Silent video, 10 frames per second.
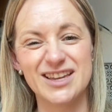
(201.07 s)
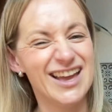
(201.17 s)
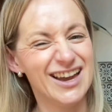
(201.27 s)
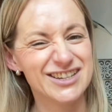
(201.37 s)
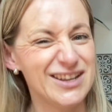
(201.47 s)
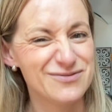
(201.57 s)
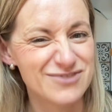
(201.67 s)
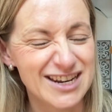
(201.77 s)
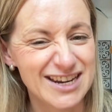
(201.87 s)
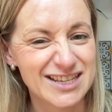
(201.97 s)
I don't even
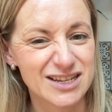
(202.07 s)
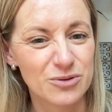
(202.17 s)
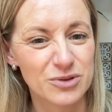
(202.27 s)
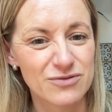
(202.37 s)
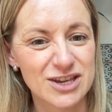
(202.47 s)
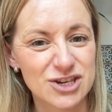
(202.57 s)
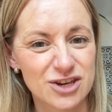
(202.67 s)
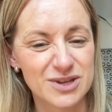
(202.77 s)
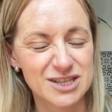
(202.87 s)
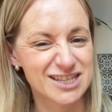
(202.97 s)
really need to know what the ratio
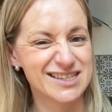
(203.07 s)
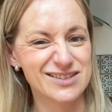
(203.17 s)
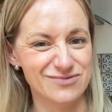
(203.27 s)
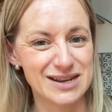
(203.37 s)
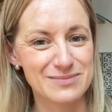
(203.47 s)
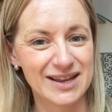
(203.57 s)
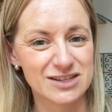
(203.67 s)
is, because it doesn't really matter.